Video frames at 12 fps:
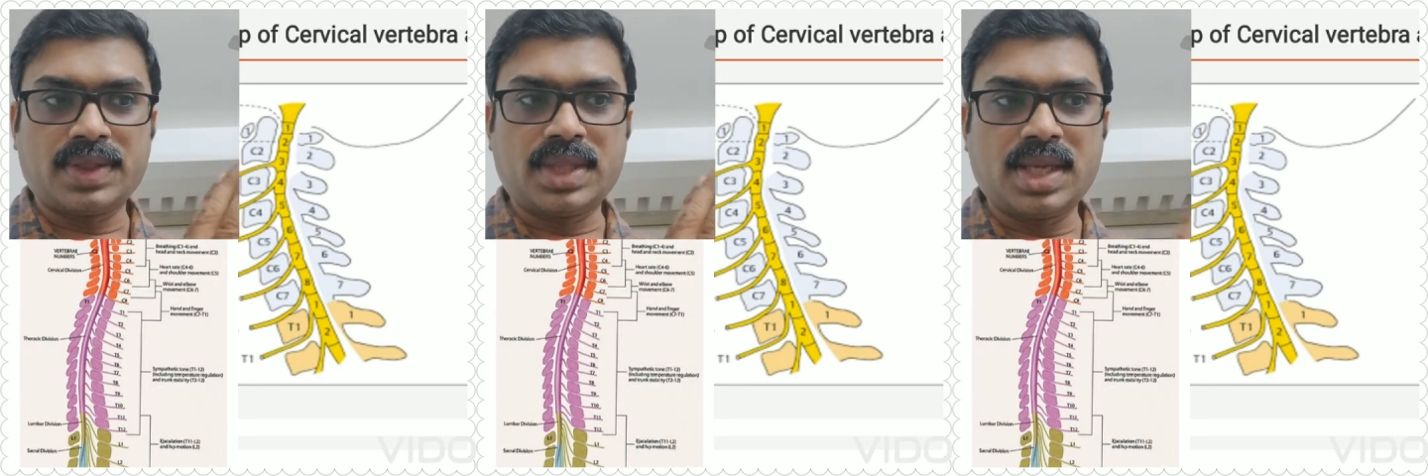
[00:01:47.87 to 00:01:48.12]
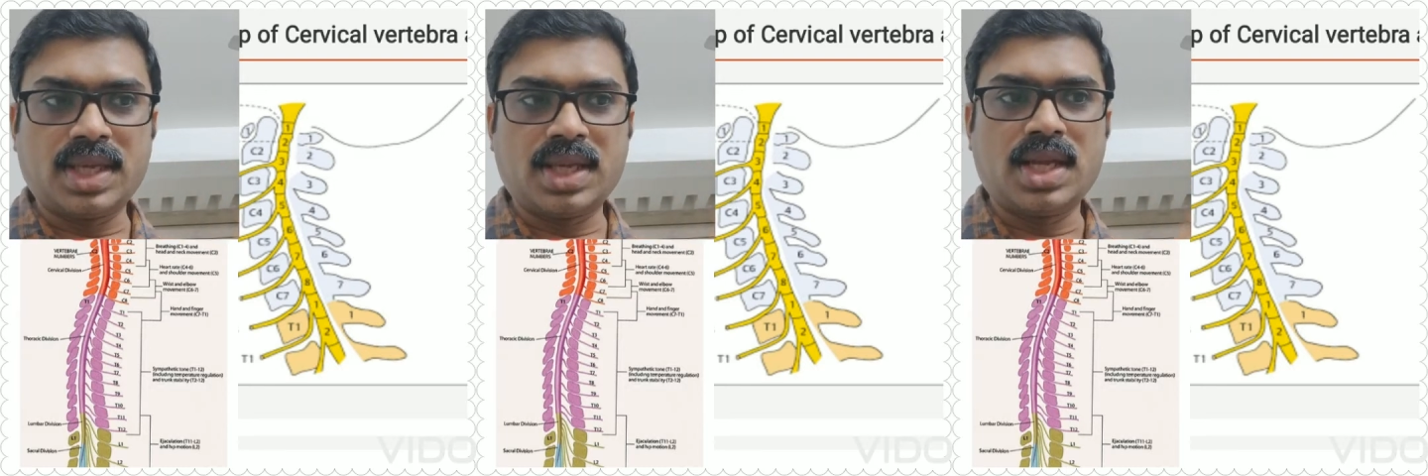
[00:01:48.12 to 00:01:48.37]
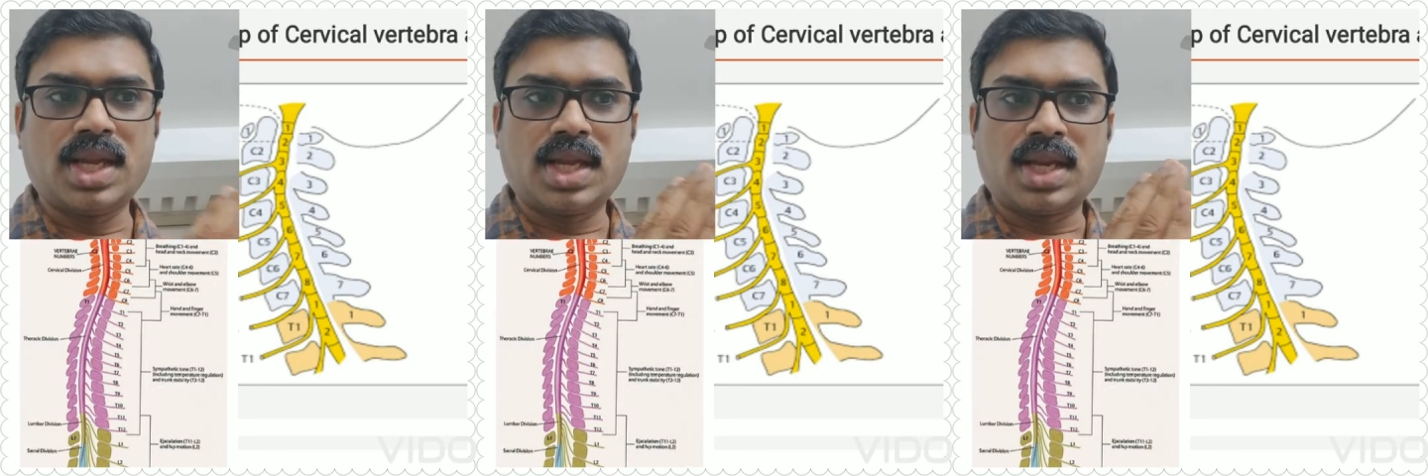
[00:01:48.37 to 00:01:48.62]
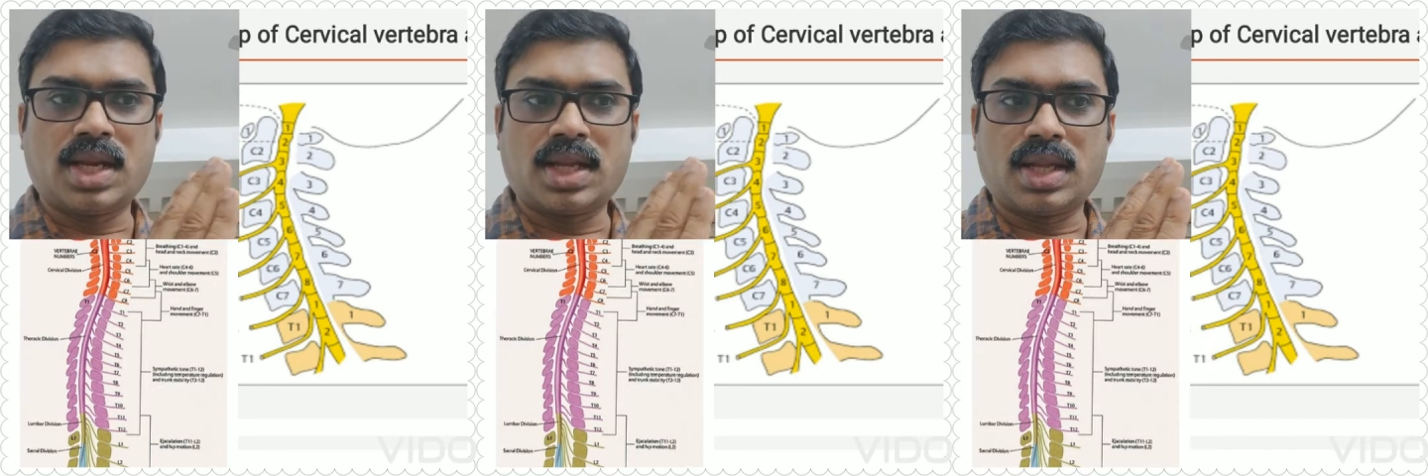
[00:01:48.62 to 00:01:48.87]
the
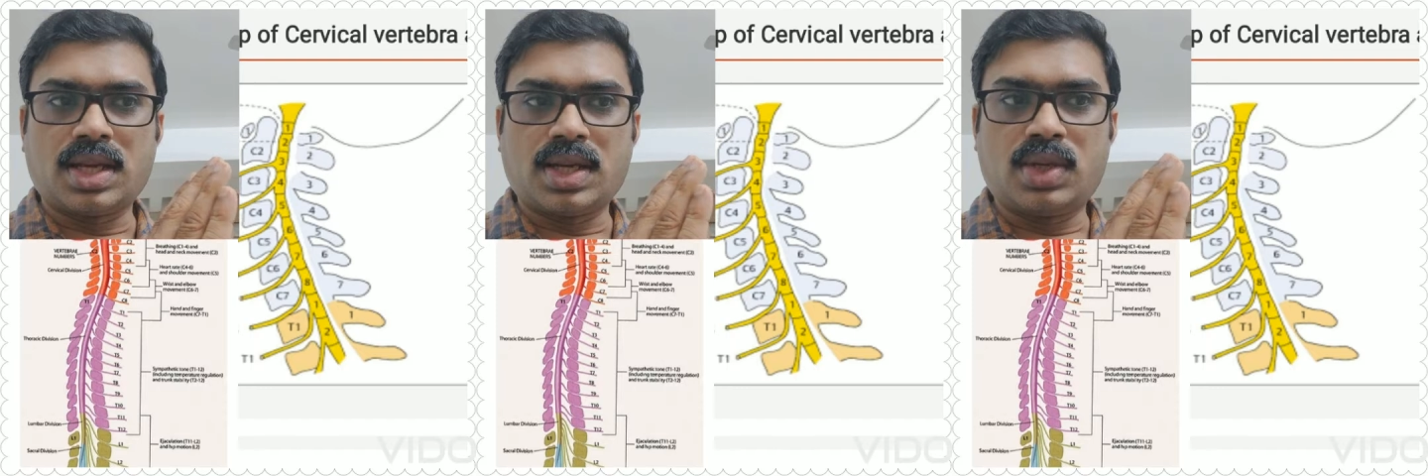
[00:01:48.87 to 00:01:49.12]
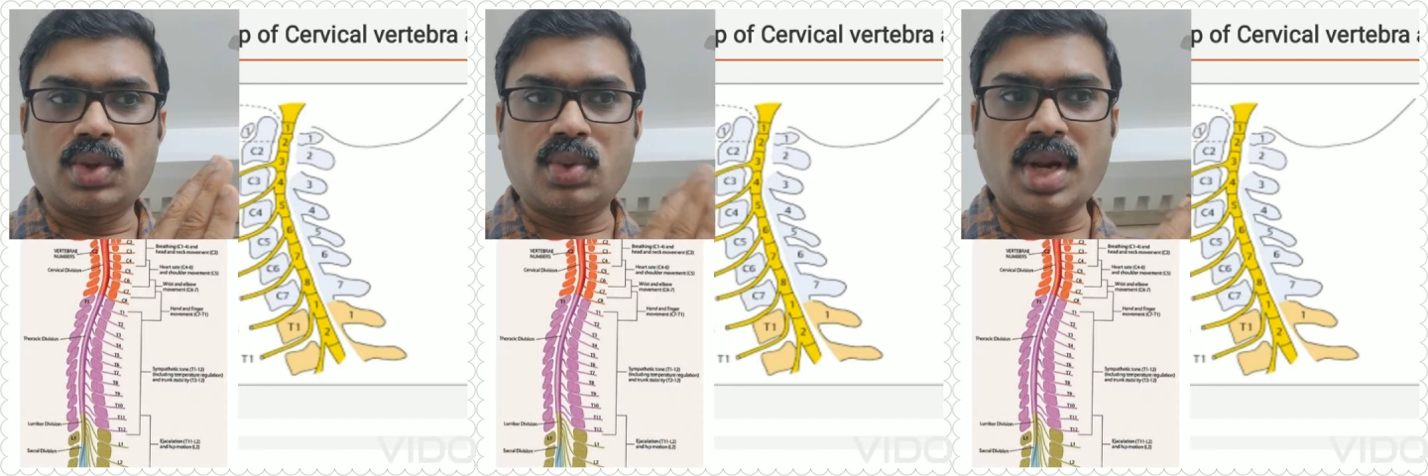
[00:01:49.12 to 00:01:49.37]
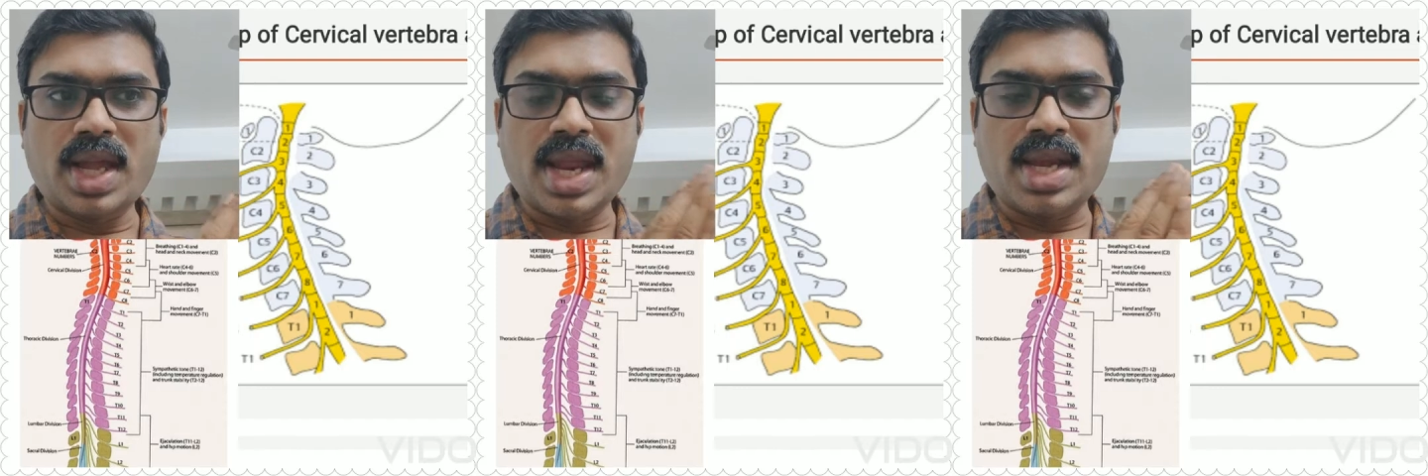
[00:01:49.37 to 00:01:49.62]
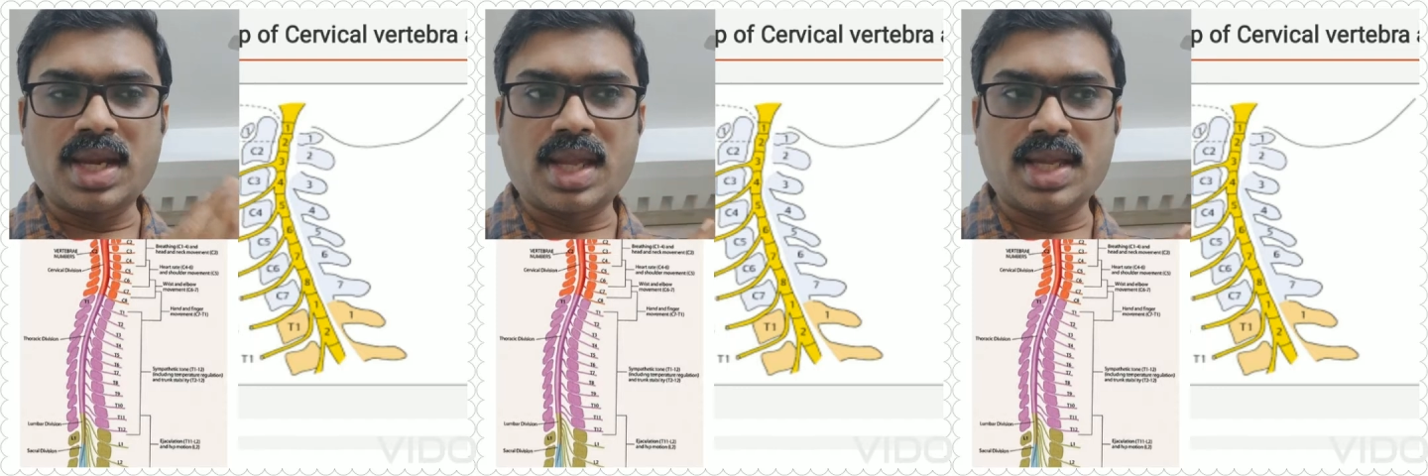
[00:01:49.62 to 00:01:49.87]
dura
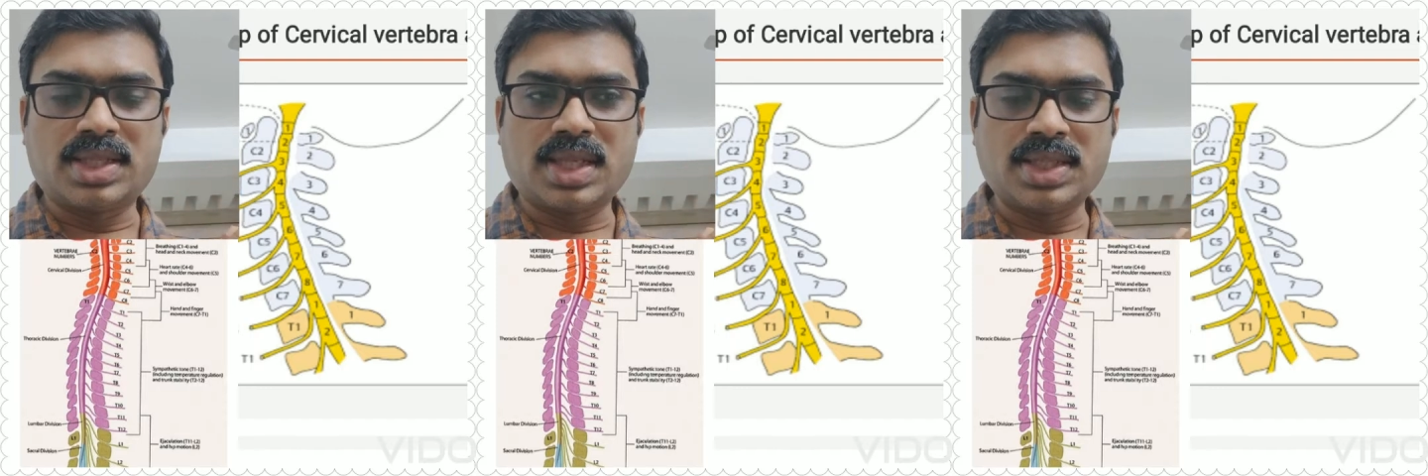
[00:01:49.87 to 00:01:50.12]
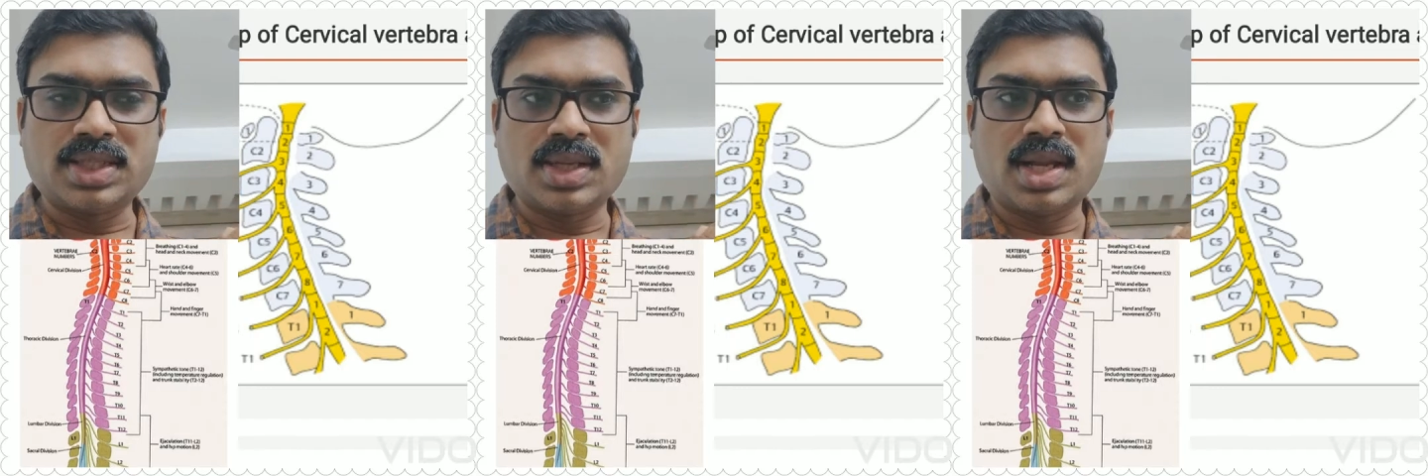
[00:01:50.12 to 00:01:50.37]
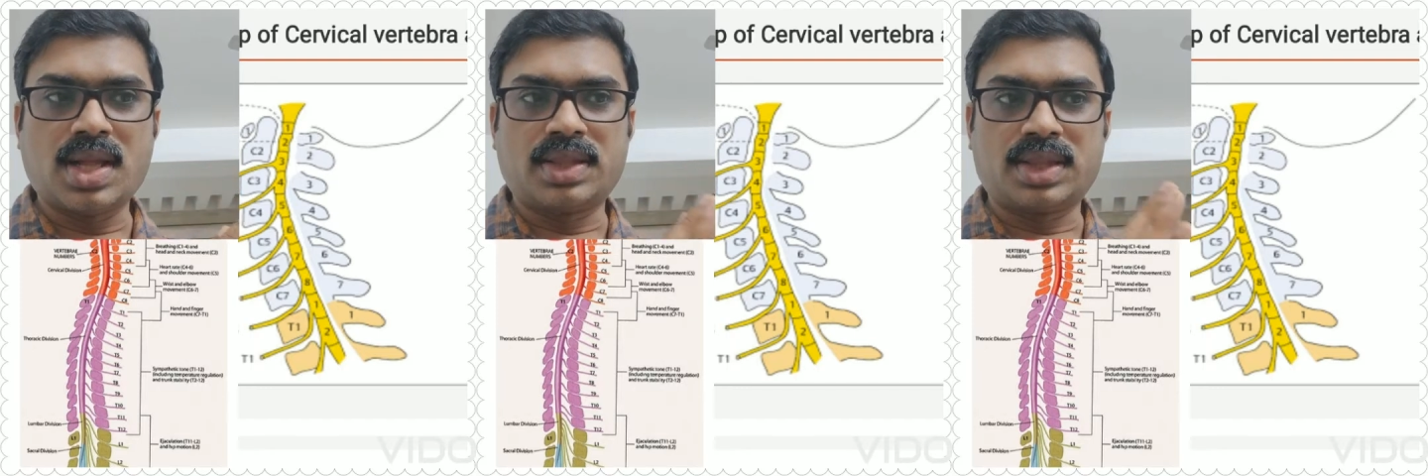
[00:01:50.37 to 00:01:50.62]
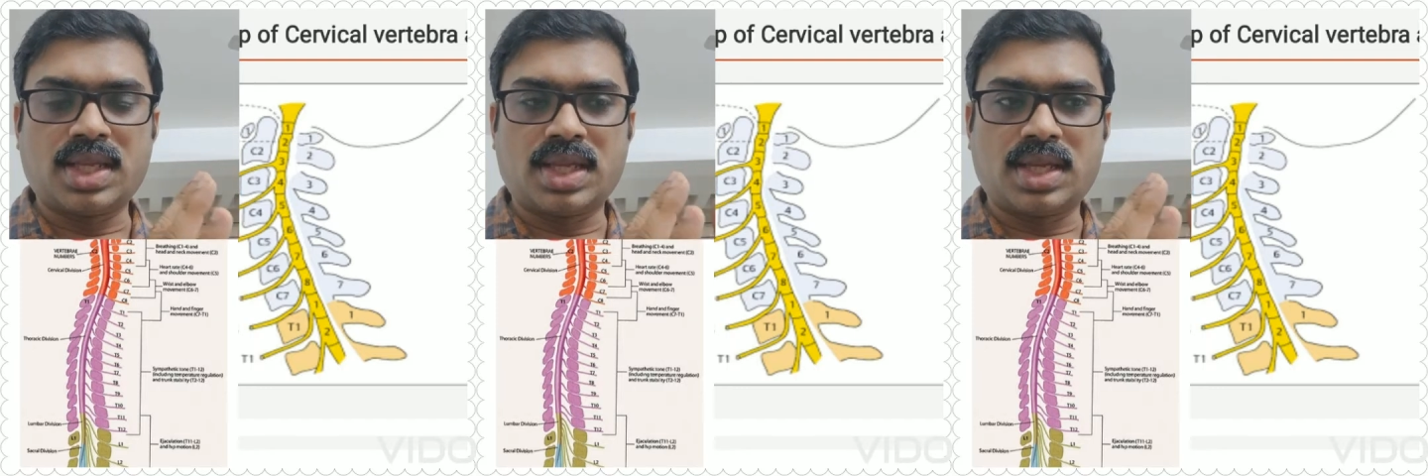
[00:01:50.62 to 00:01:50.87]
encases
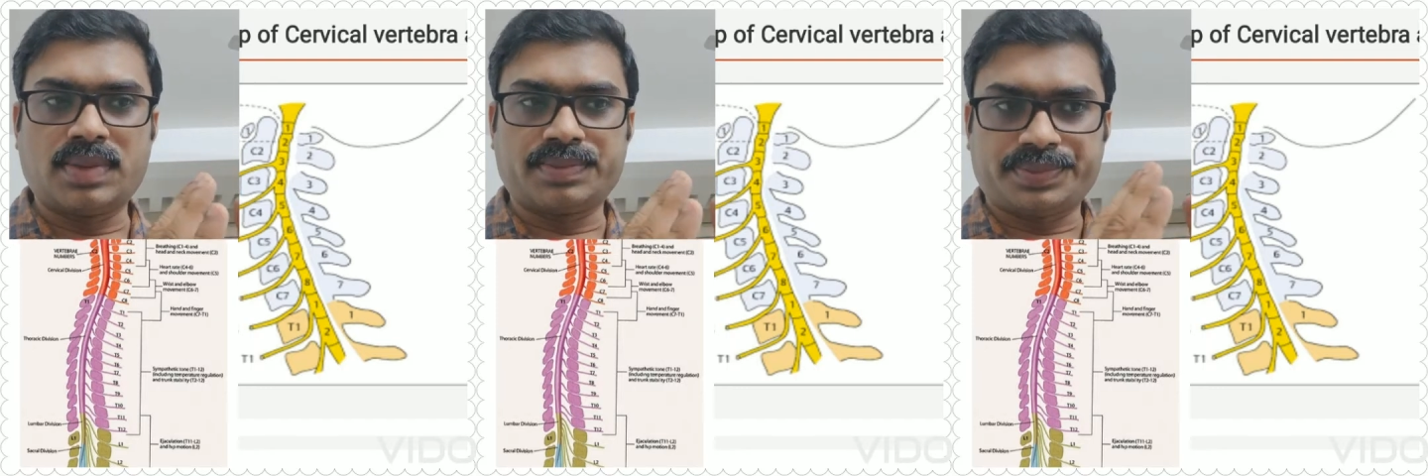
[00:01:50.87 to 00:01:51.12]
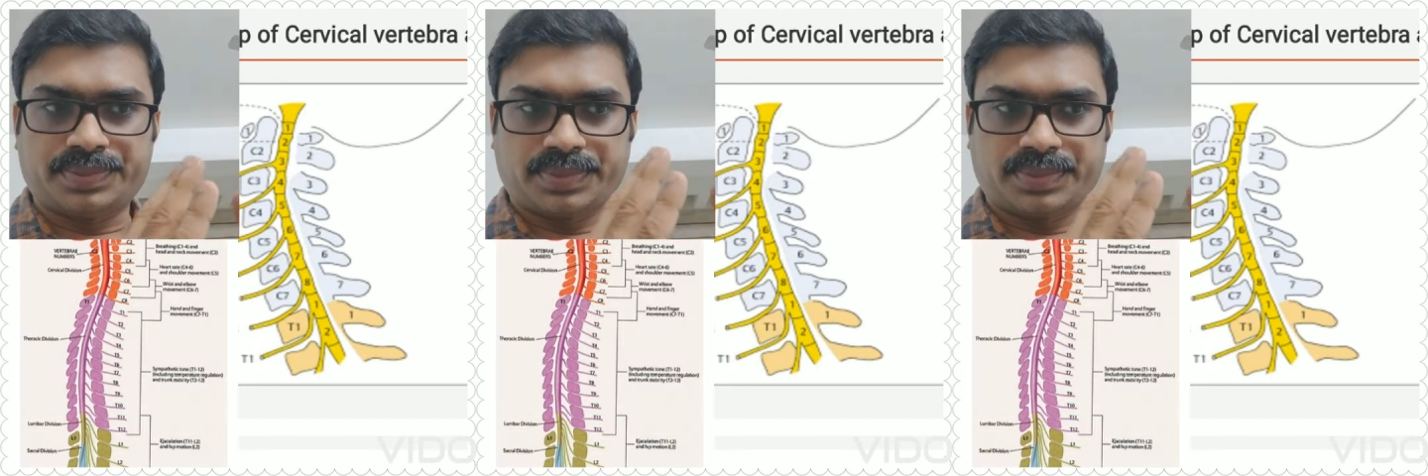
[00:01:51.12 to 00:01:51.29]
the